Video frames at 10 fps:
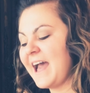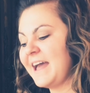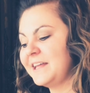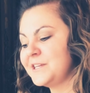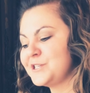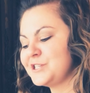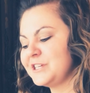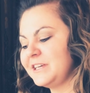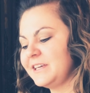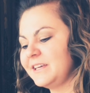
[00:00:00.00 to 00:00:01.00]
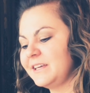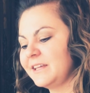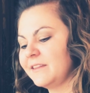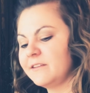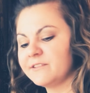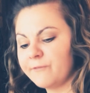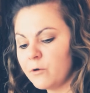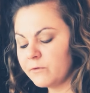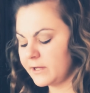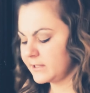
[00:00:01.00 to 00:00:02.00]
and she this
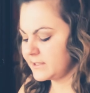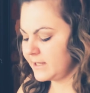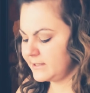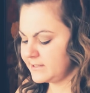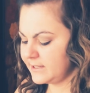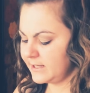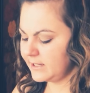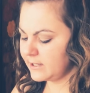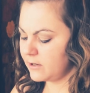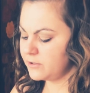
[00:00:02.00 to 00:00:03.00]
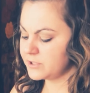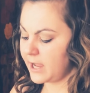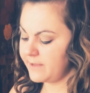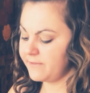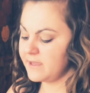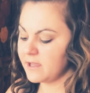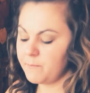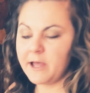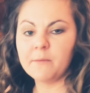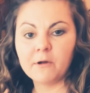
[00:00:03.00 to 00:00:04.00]
phone rings and this lady goes, I think
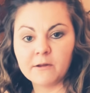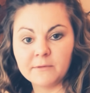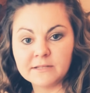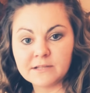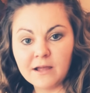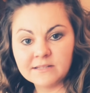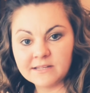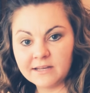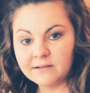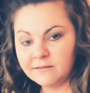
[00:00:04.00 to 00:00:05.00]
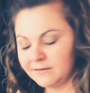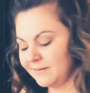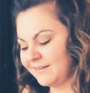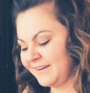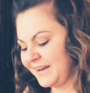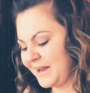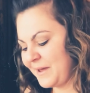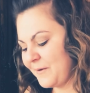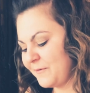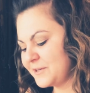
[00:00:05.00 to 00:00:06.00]
my apartment's haunted
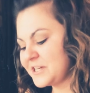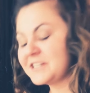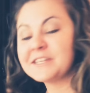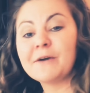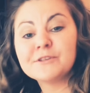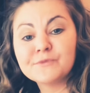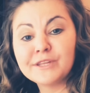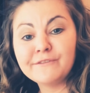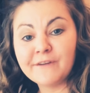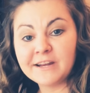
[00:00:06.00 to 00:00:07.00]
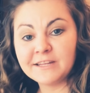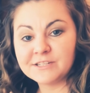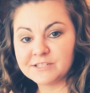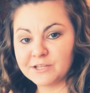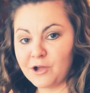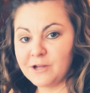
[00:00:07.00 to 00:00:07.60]
which I just thought was really funny, just the